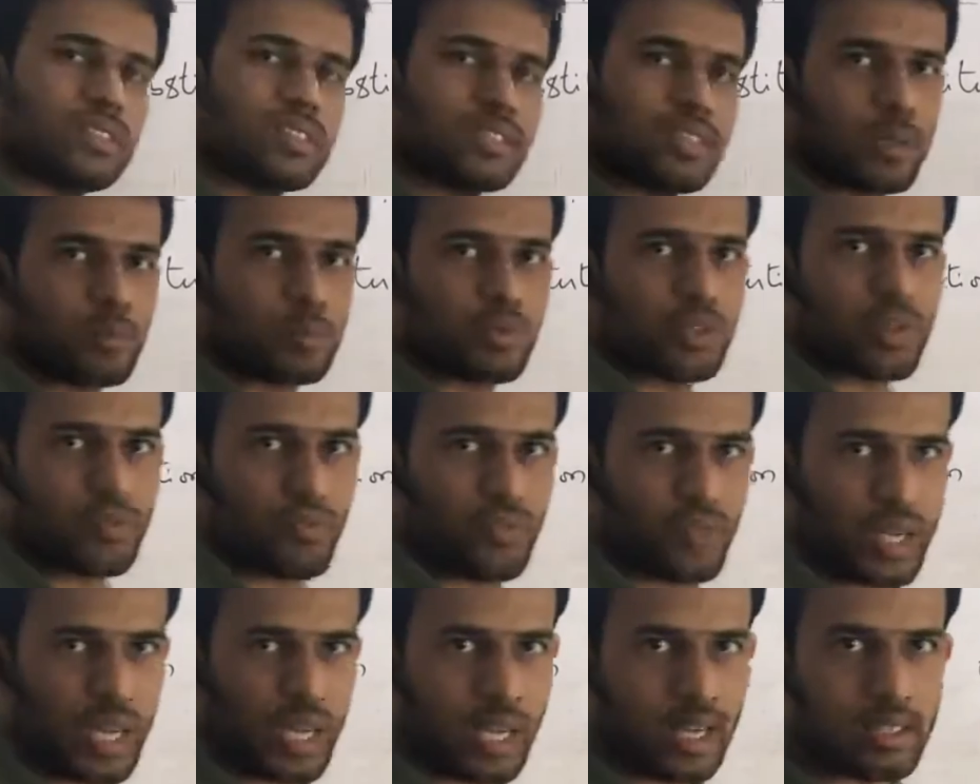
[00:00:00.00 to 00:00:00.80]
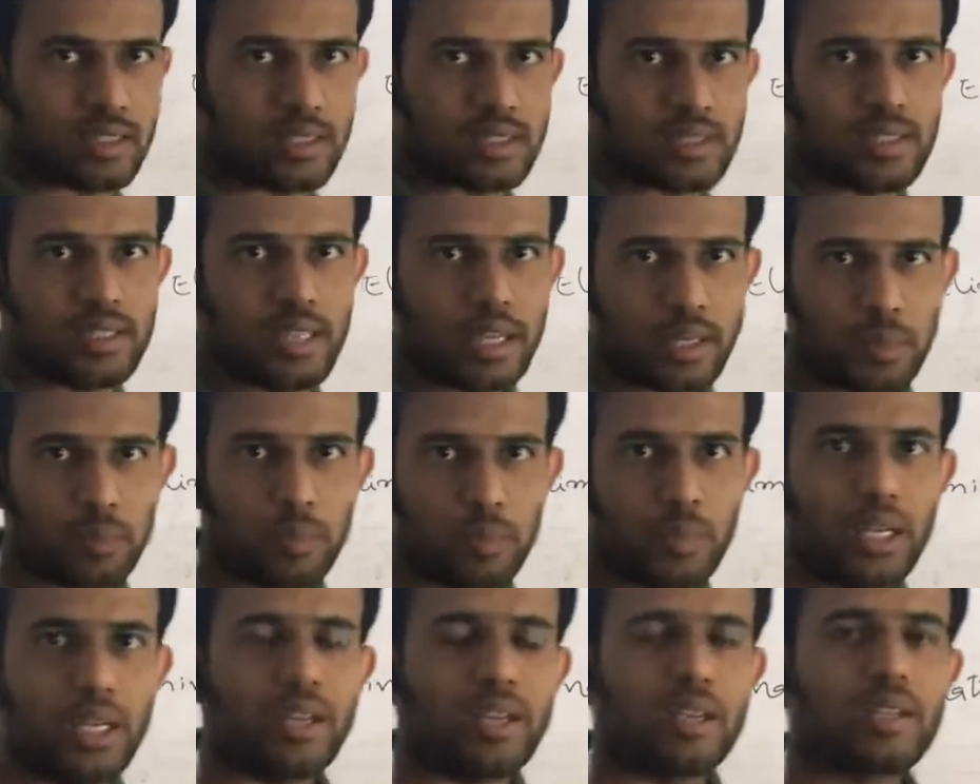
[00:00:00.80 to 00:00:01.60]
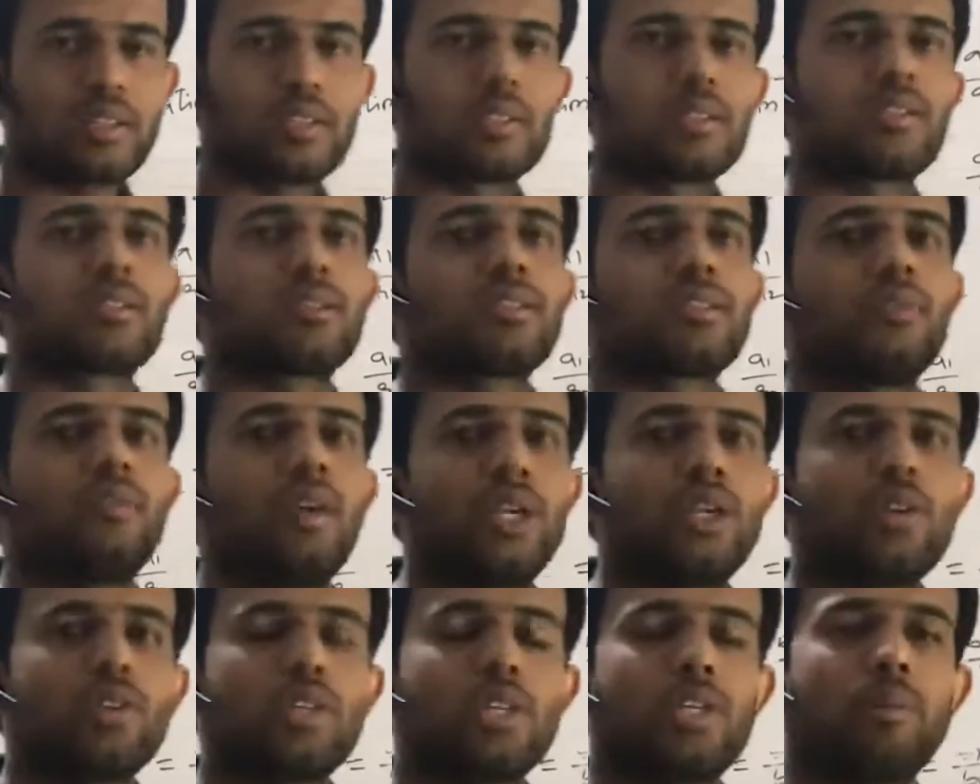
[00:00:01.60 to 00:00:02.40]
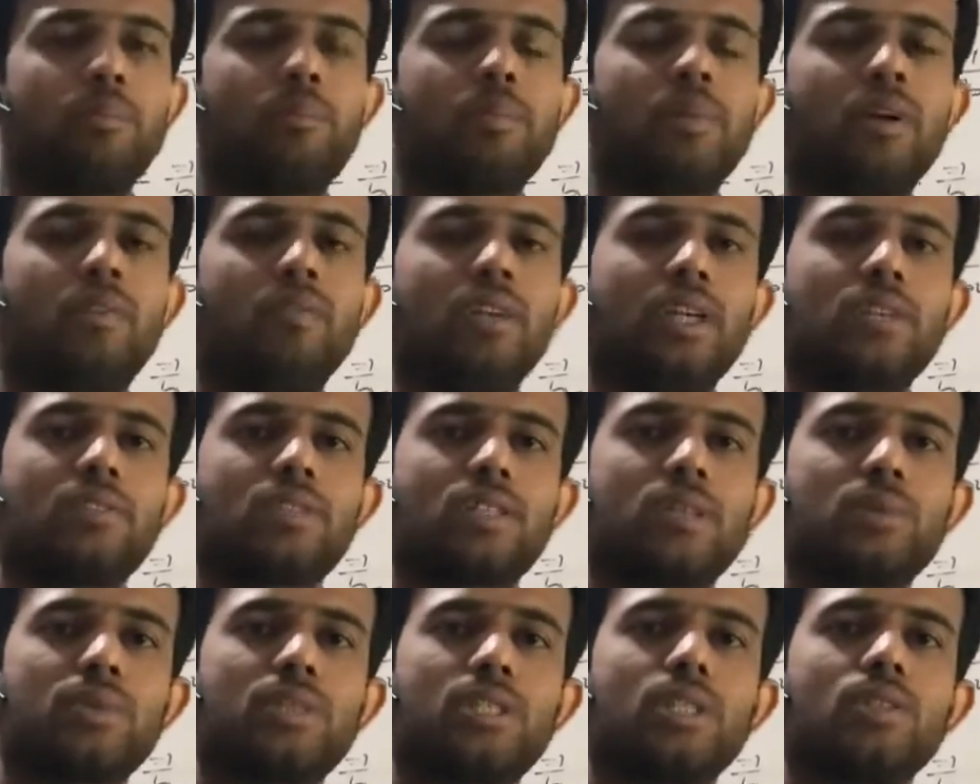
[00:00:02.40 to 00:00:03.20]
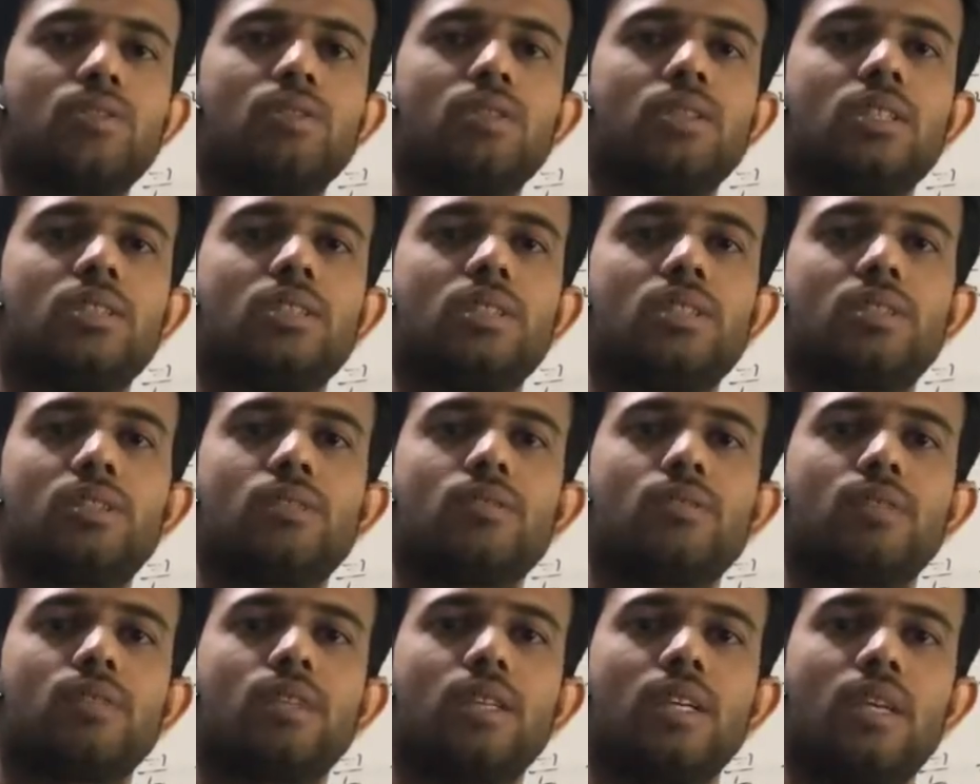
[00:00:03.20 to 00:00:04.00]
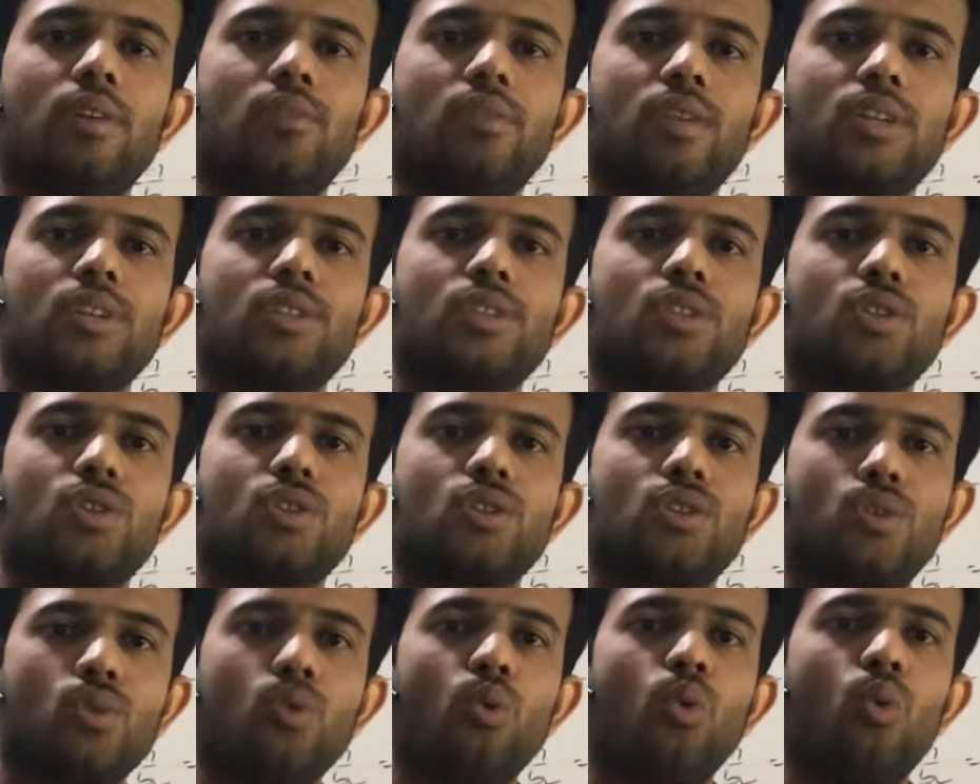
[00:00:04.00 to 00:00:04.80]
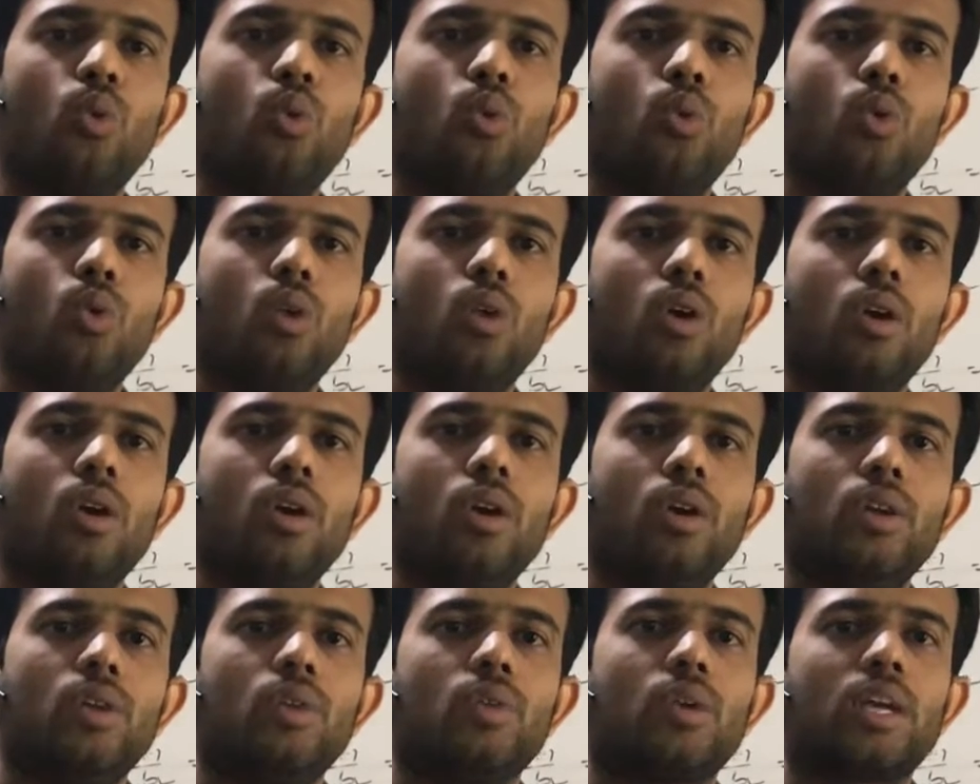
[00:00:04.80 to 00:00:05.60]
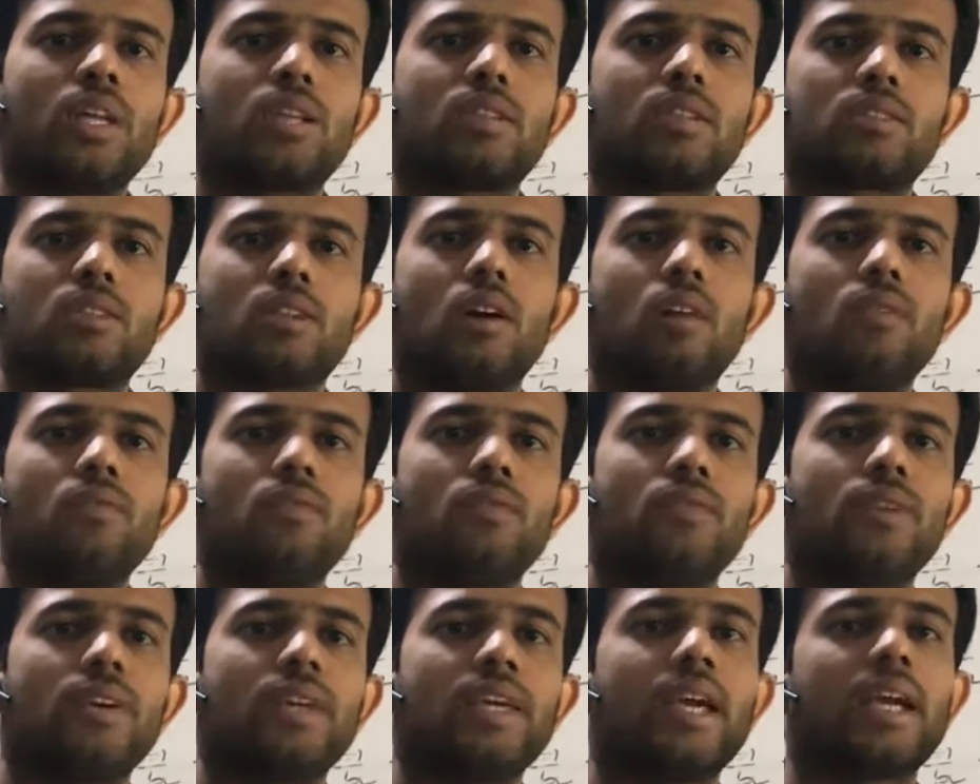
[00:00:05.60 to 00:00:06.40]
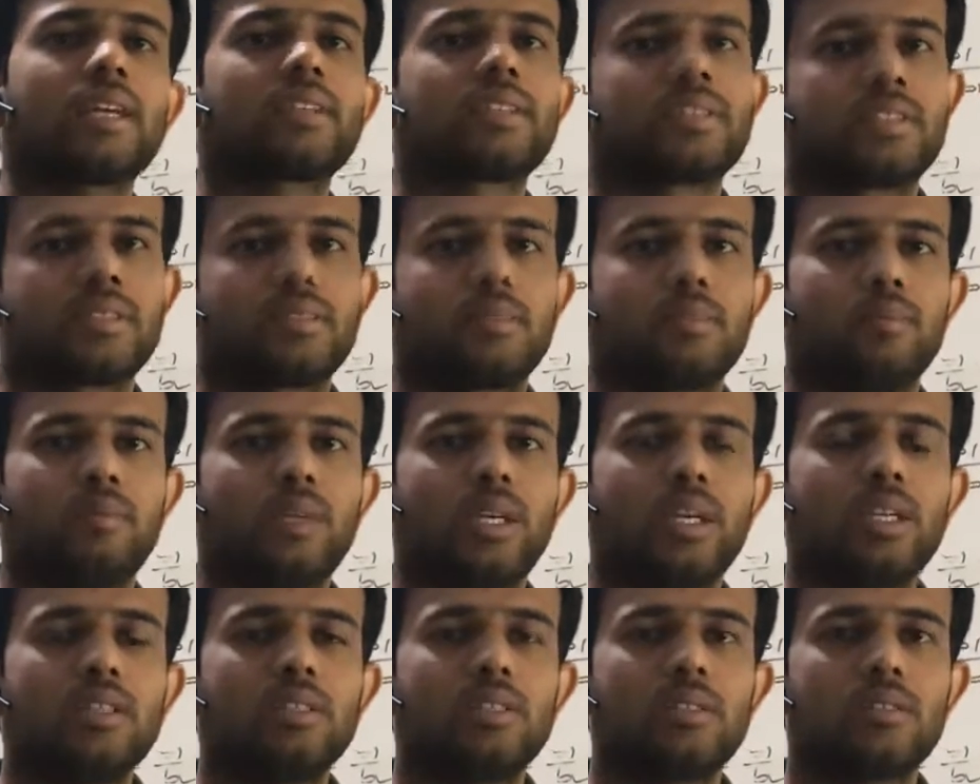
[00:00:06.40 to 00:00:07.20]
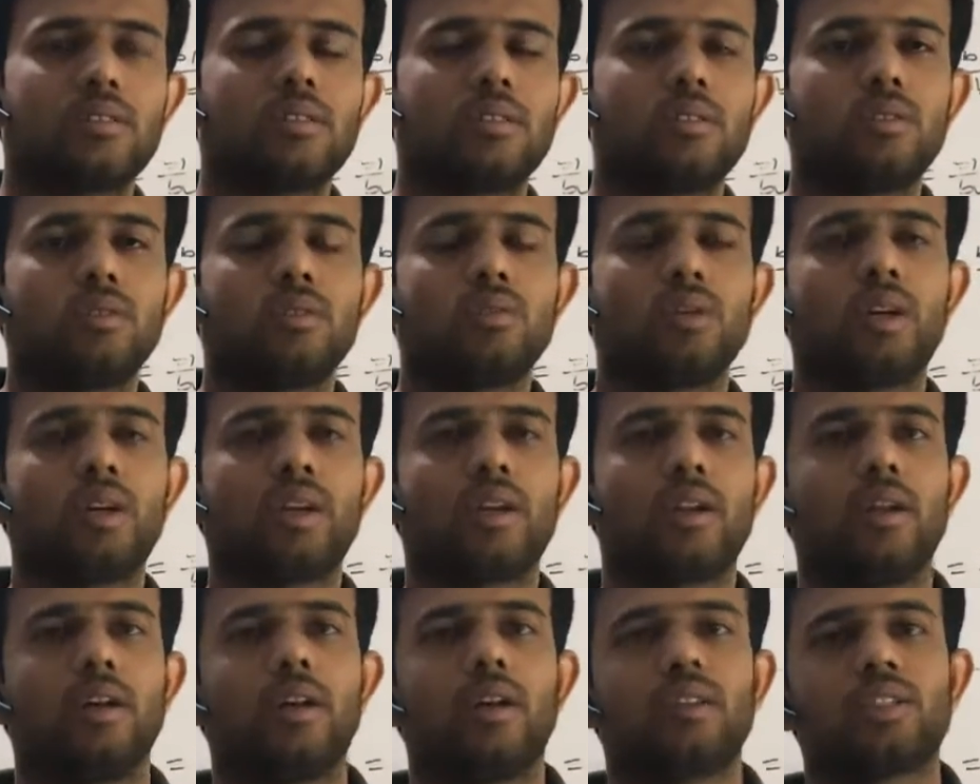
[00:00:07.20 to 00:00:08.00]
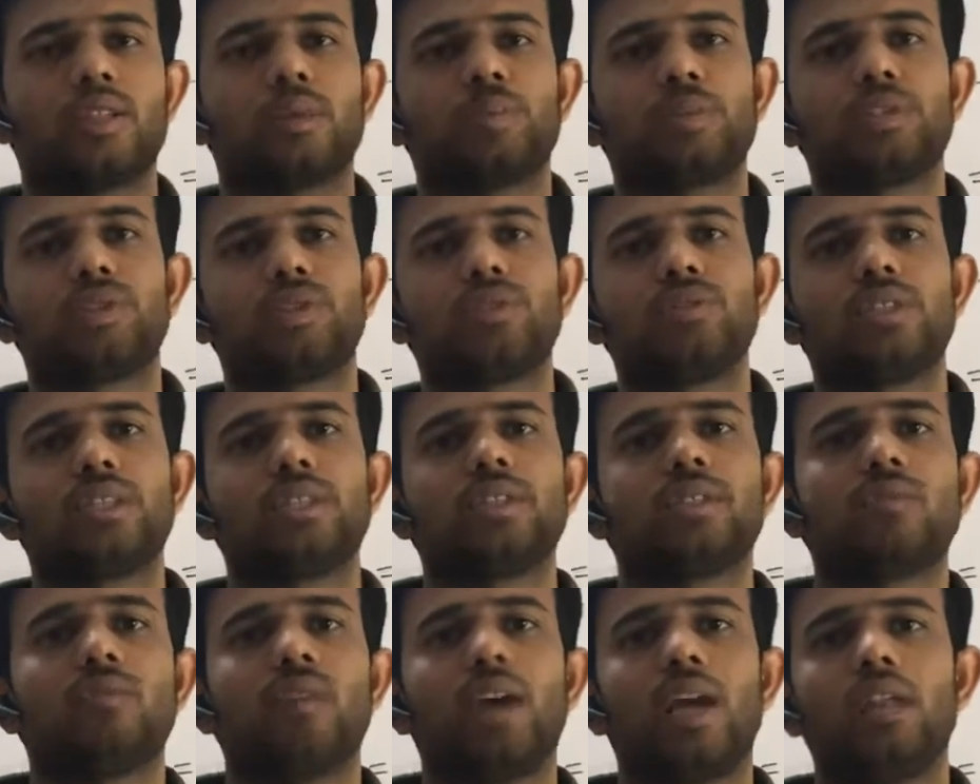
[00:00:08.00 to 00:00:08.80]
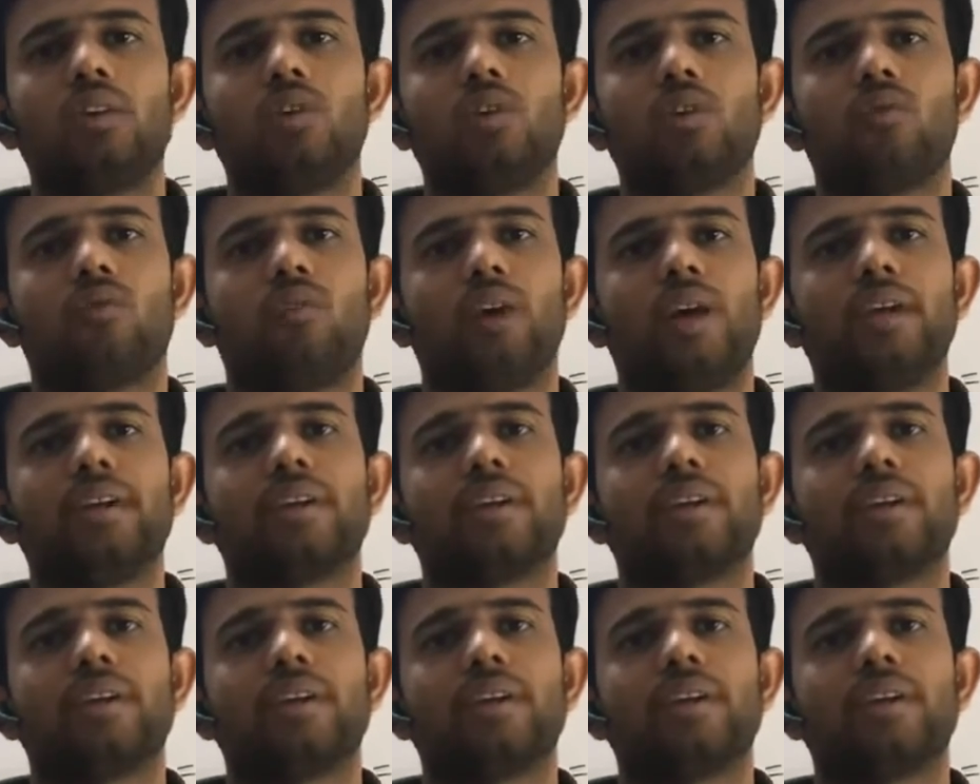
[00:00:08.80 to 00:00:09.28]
in terms of x. That means when you substitute this into the equation 2, you you can solve x, because you are substituting the value of y